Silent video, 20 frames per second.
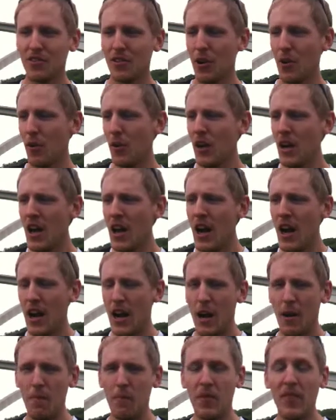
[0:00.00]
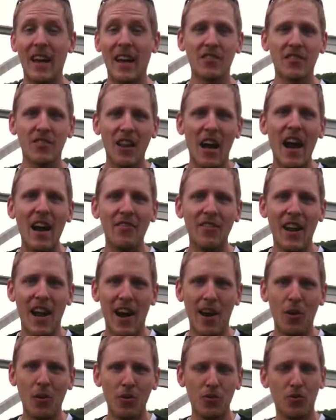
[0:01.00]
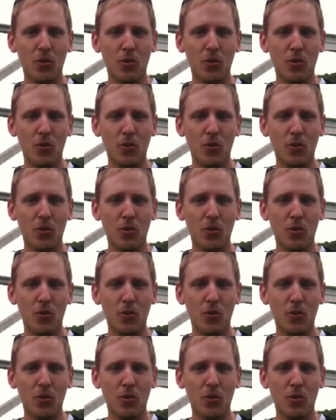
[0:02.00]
So that's live now.